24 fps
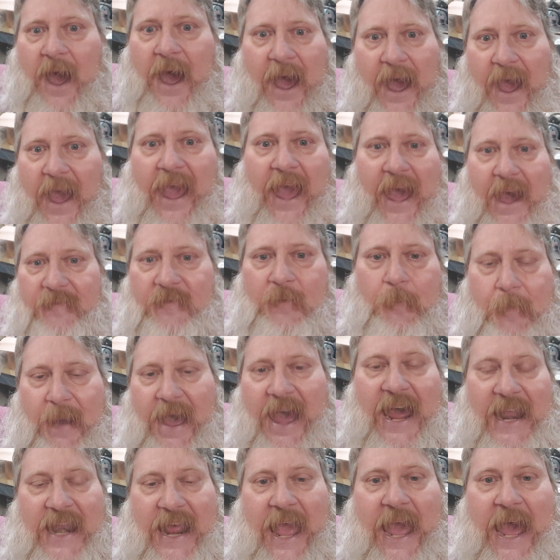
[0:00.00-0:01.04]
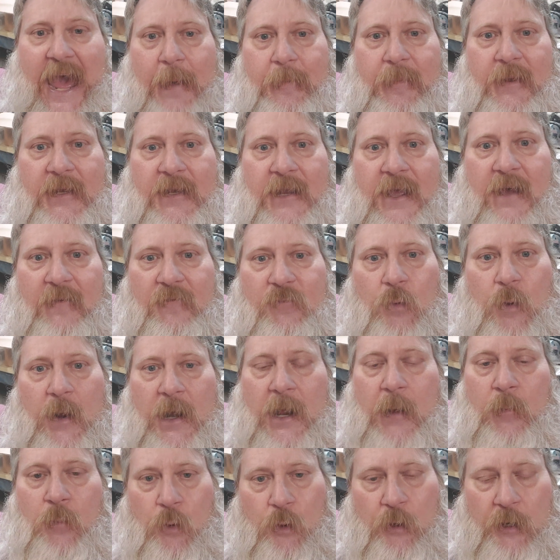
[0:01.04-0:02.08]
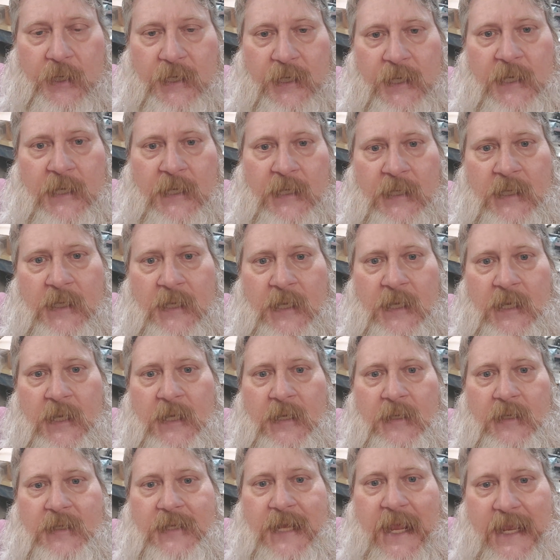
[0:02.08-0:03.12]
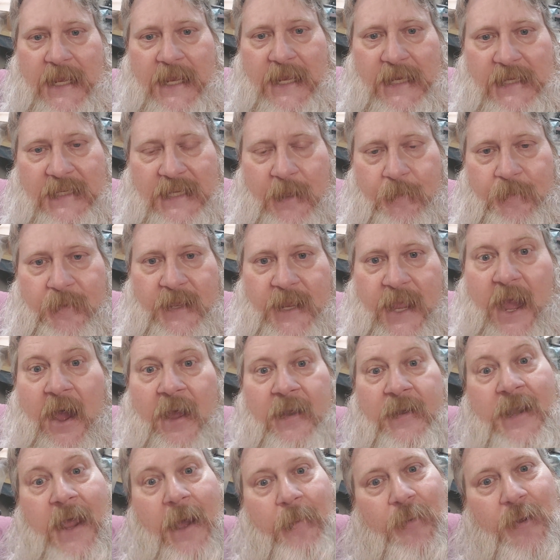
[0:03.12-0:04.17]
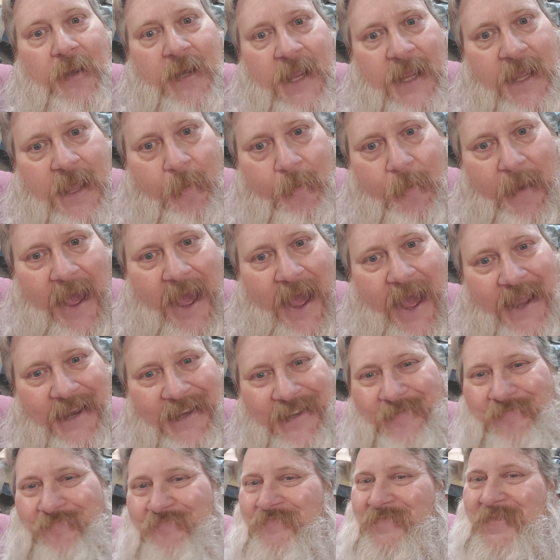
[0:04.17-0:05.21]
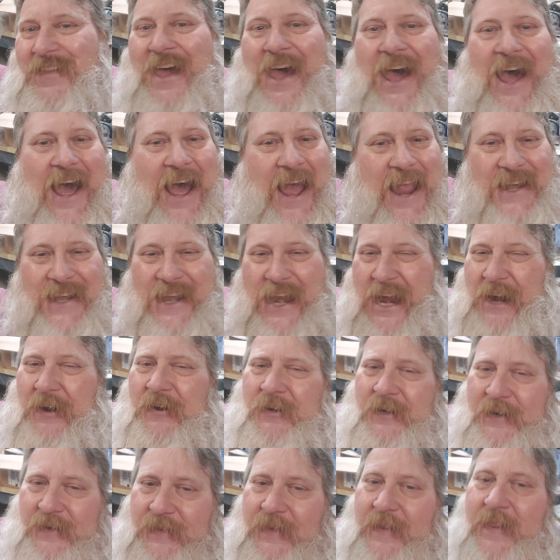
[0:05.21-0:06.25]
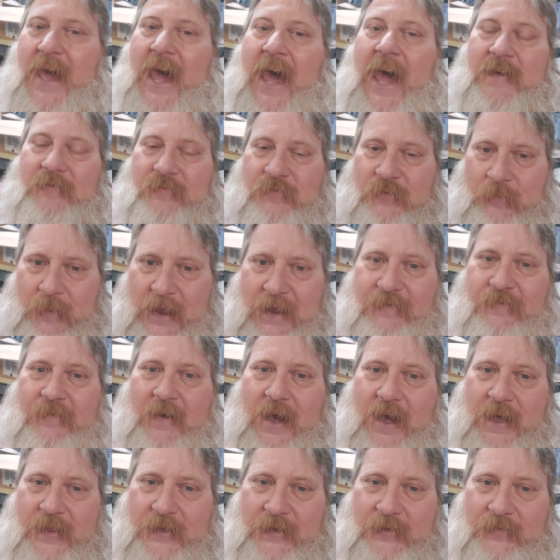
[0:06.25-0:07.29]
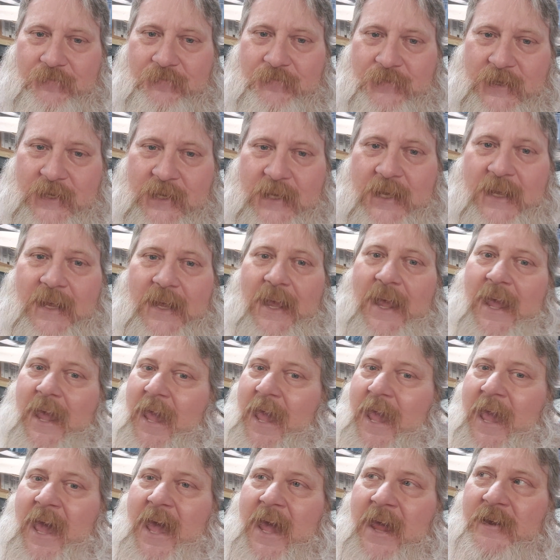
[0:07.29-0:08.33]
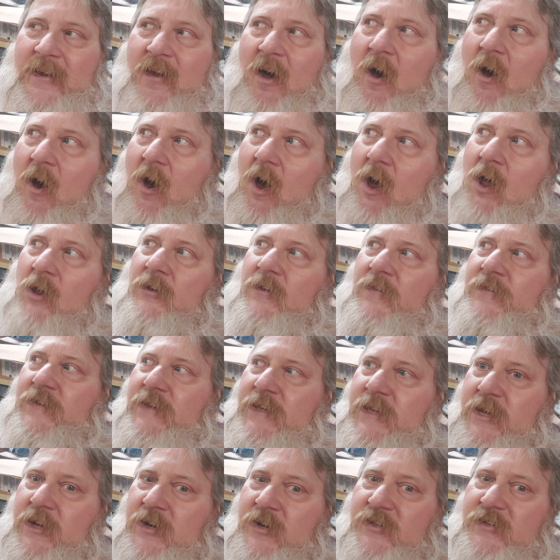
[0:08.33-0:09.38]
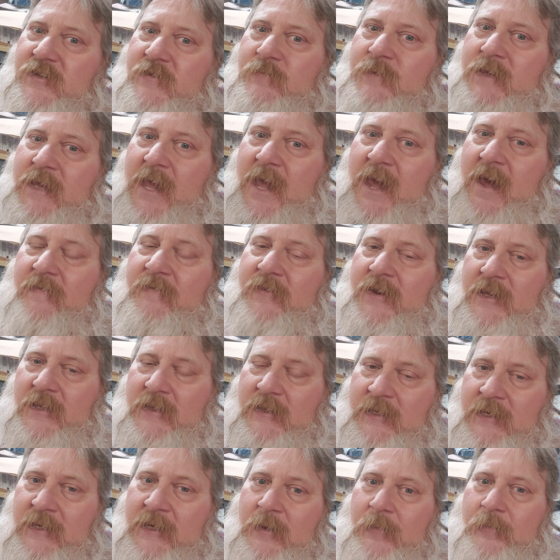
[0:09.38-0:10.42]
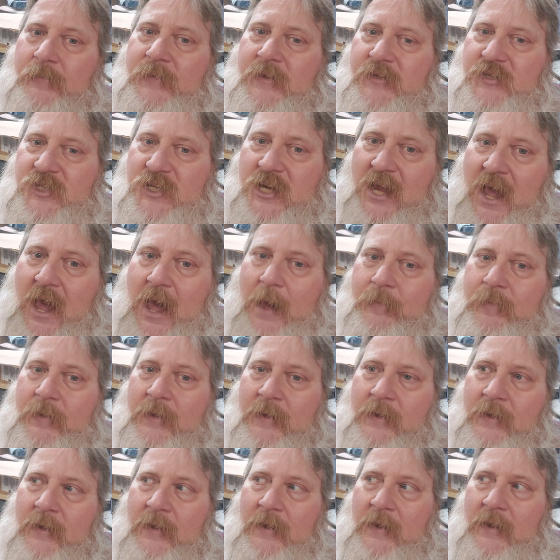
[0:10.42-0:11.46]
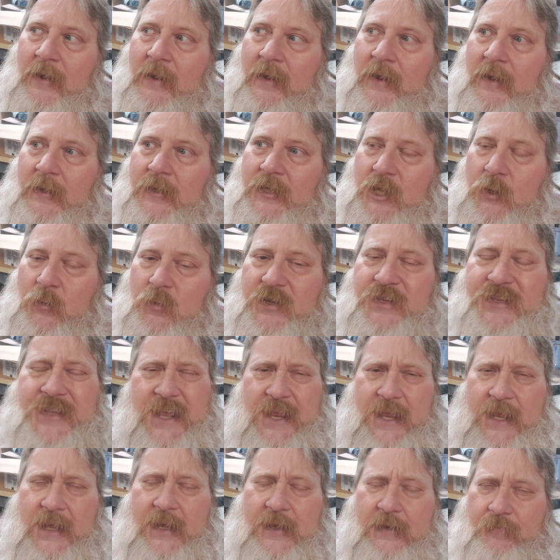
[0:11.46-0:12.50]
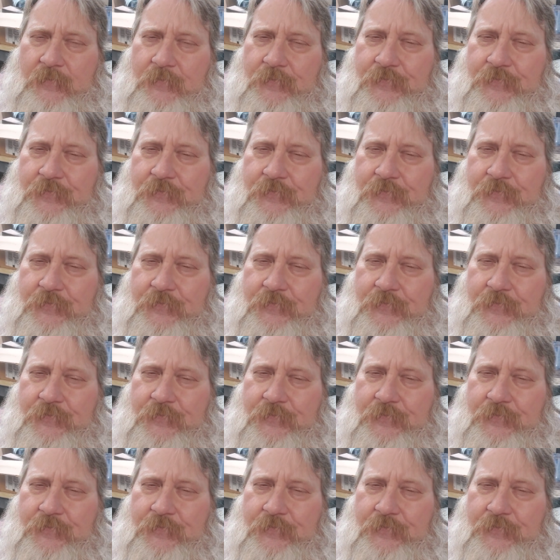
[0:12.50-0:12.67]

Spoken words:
I have a bad habit of, when I'm working, taking something out and not putting it back. I inherited that from my father. And all of the years of me having to clean up the shop, you would think